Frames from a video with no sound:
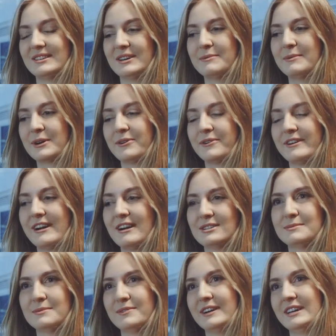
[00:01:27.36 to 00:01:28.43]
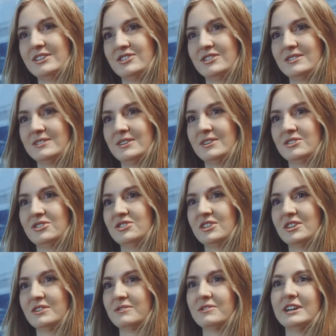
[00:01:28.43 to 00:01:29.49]
So my career aspirations are to
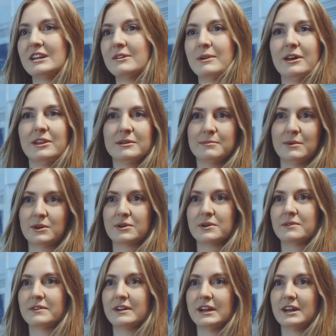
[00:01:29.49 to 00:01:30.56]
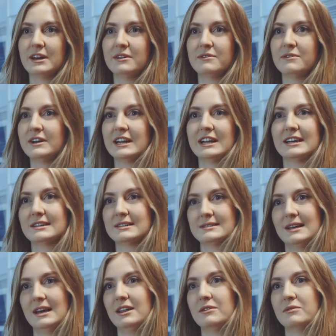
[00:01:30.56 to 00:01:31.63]
do really well in my career, really
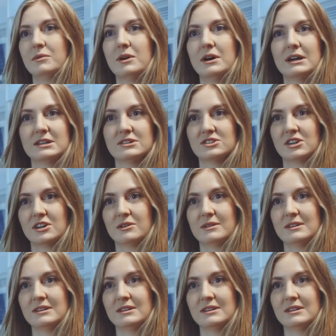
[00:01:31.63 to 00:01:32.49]
excel at what I do